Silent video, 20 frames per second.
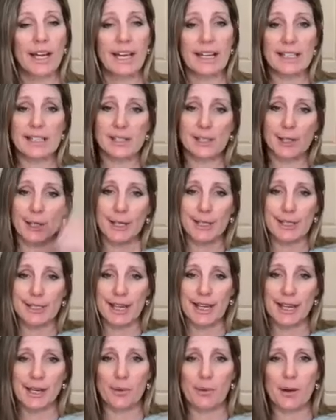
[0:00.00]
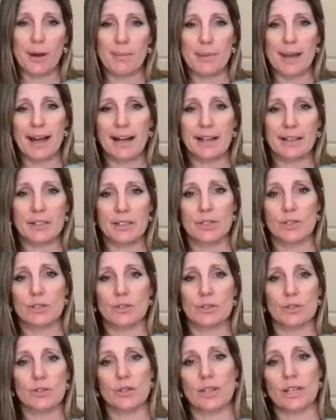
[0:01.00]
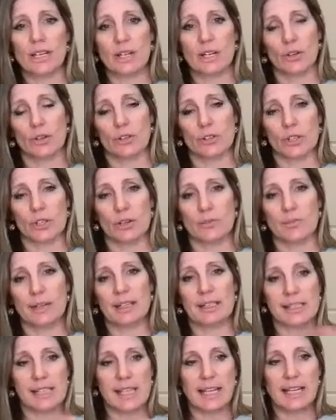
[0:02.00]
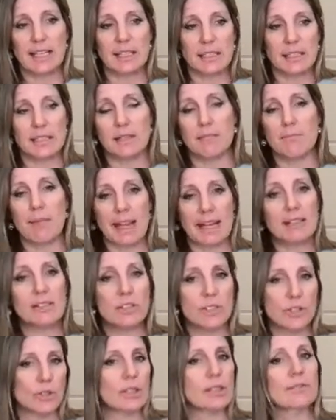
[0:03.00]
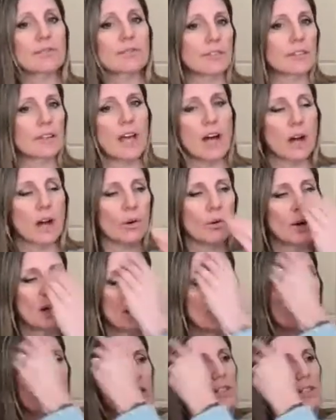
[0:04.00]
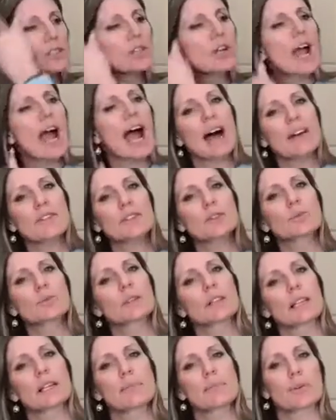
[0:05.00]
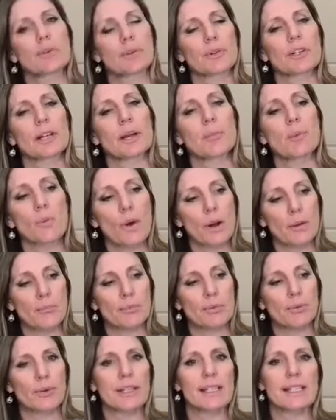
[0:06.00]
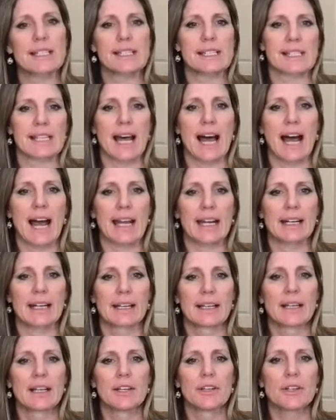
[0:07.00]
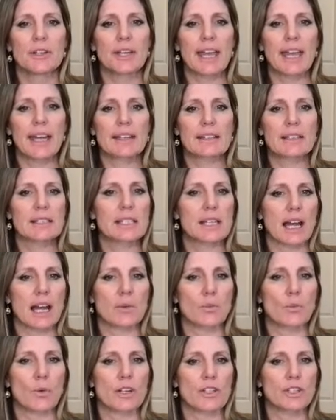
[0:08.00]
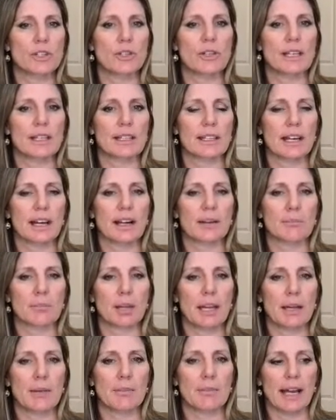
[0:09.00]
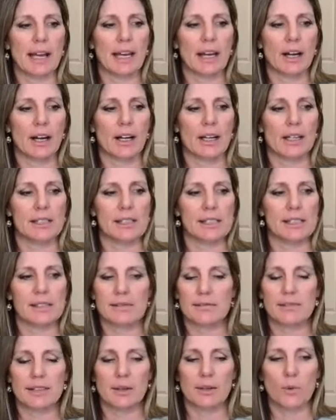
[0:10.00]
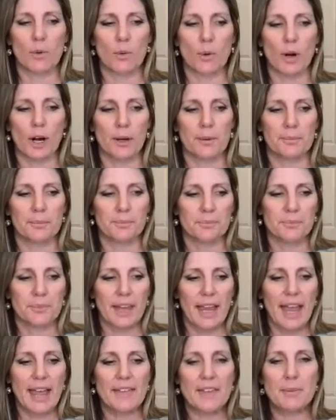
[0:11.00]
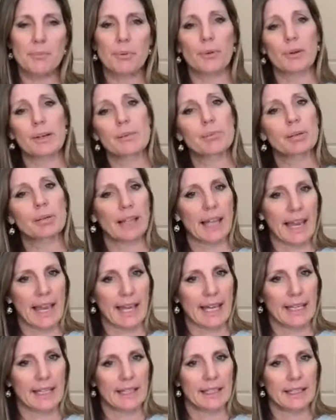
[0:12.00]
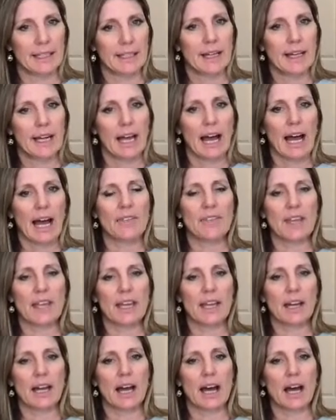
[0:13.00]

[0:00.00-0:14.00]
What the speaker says: is going to take you right back to the drinking culture because that is the mainstream flow. So you have to really, number one, pre-decide. You can't decide once you get there and play it by ear because it won't work. And then pre-plan. I think